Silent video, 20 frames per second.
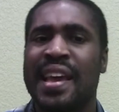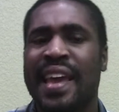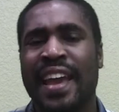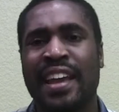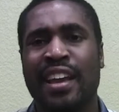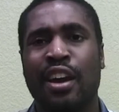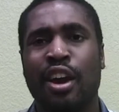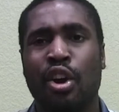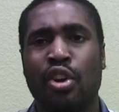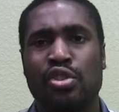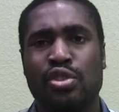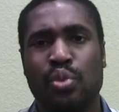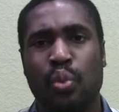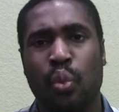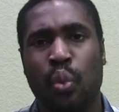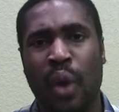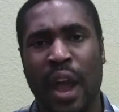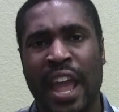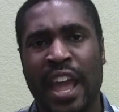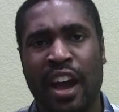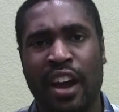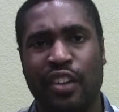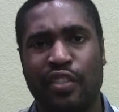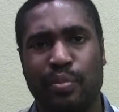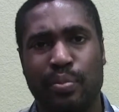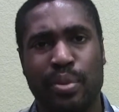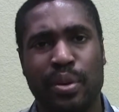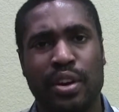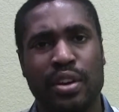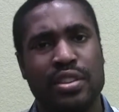and goes way
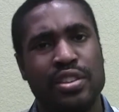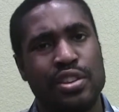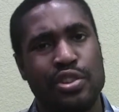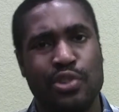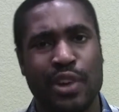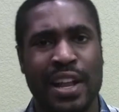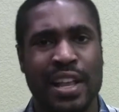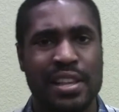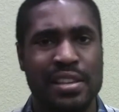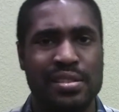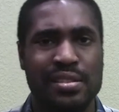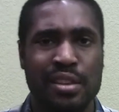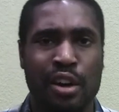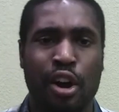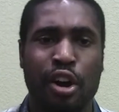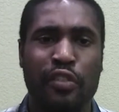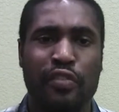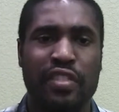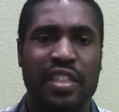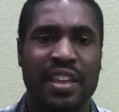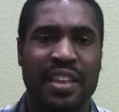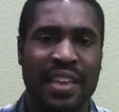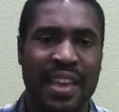off book to try to solve the